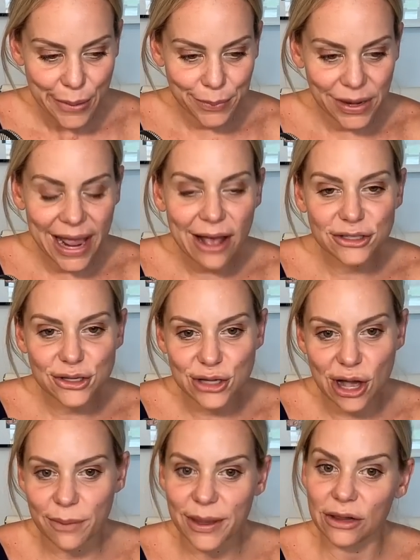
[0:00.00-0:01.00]
But I also
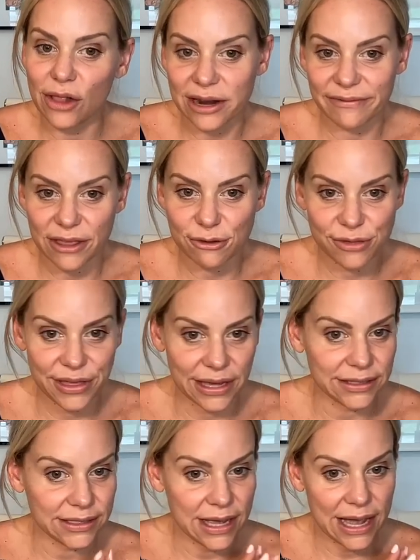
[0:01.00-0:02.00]
talk about a lot of other things.